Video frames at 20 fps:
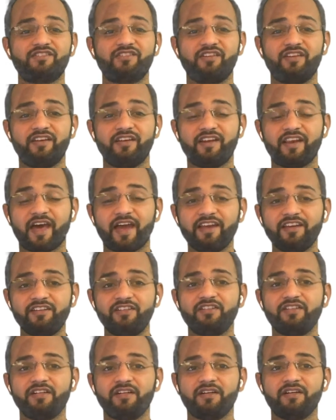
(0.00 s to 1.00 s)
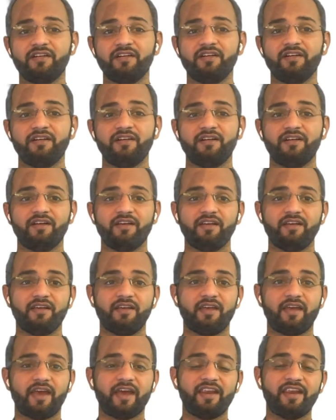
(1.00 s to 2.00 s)
lighter
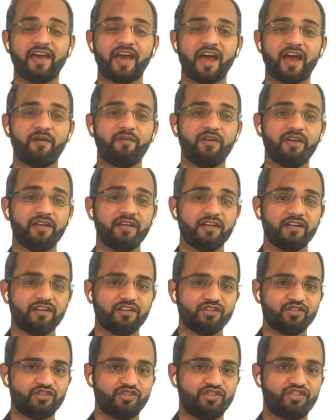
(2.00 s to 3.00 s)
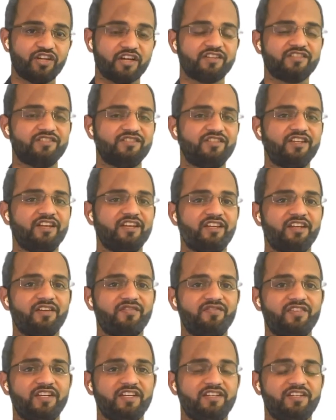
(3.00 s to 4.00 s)
and having just the
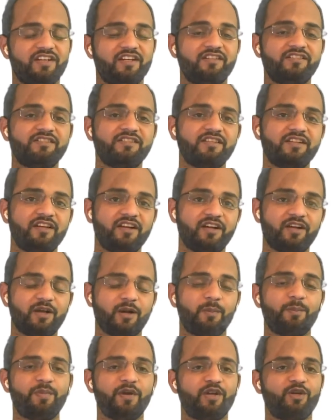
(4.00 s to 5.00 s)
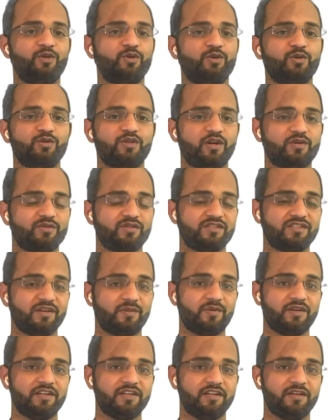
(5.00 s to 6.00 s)
enough details compared to
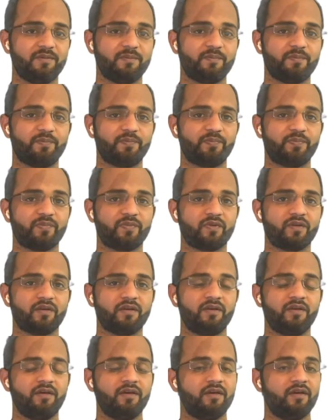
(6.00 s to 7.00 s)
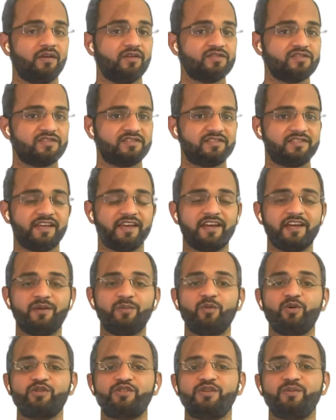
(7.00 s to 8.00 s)
2017.
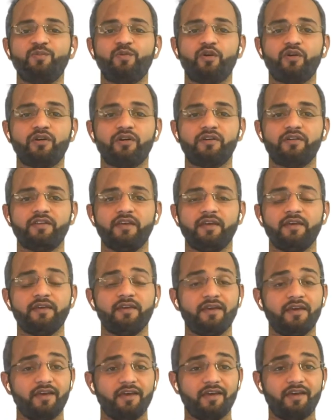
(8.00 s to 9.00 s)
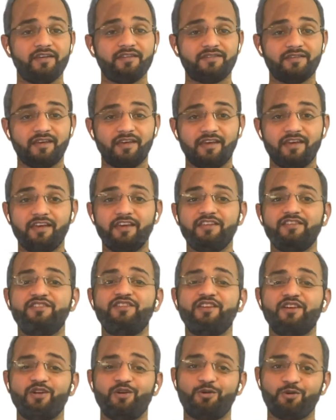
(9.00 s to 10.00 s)
Second most important thing is
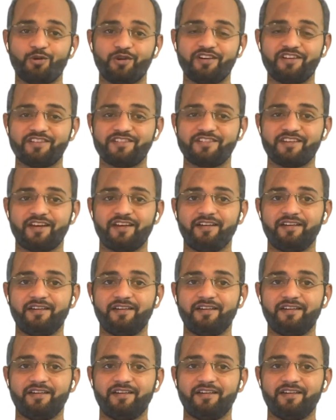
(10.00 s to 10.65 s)
easier to understand.